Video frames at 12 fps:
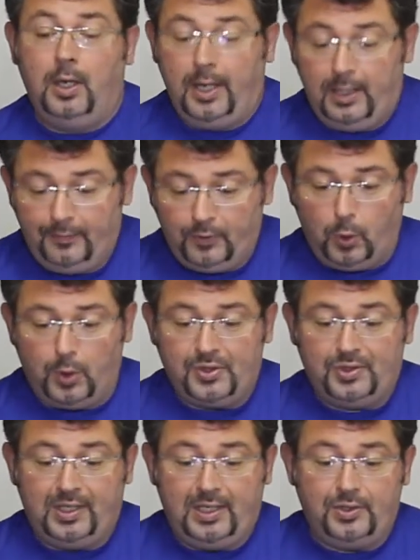and of
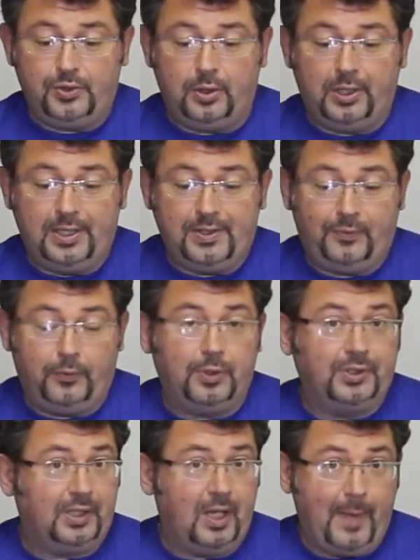course the easier it is
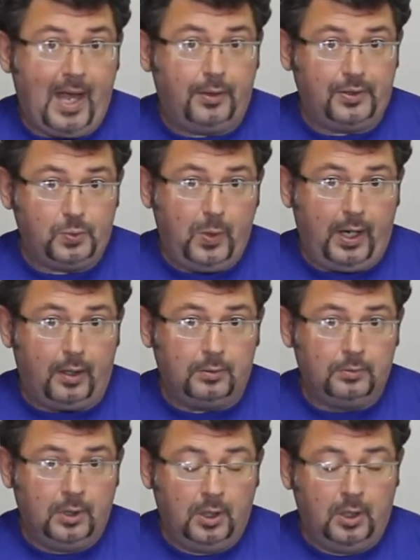for it to come out as well.